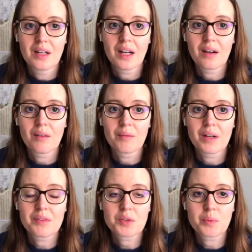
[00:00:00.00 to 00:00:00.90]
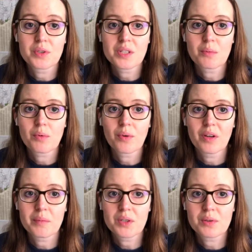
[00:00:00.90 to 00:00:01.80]
I've experienced it before.
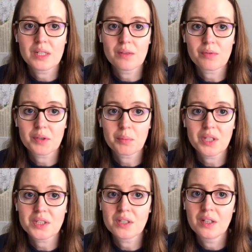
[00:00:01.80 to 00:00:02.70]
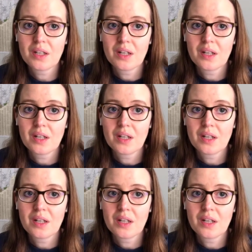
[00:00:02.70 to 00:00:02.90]
I've been treated for depression.